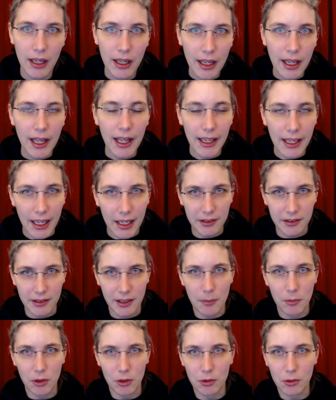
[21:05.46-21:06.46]
and ask
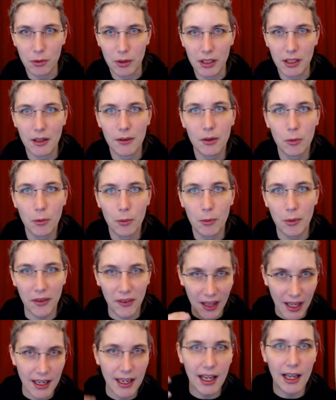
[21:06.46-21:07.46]
them to do it with
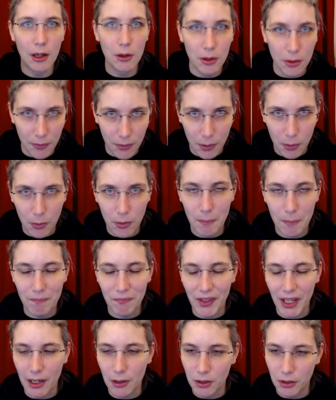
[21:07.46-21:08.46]
that out of the
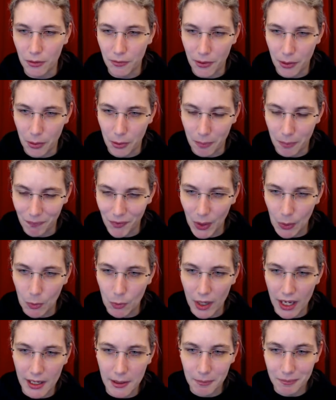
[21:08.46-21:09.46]
out of the
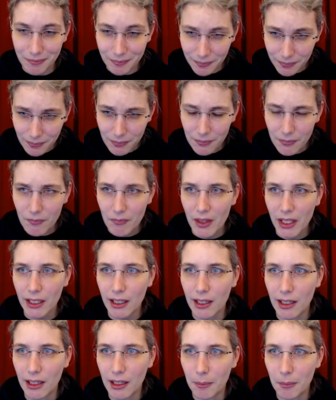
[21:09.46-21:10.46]
way
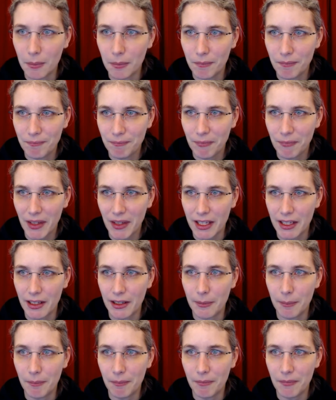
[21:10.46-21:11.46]
um,
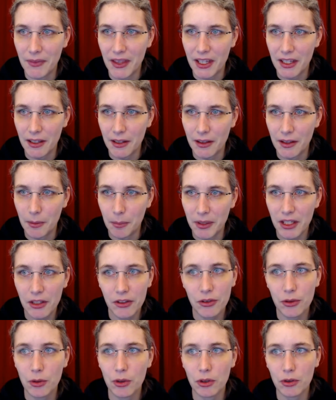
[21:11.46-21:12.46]
the the
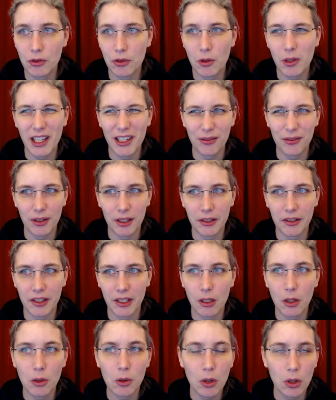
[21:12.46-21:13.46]
psu control as far as i
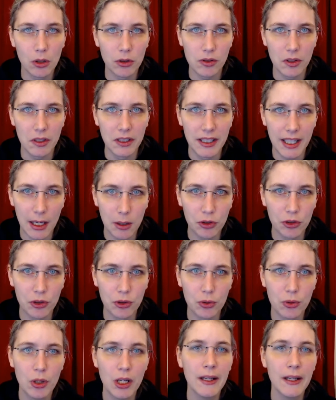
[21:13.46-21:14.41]
know also allows you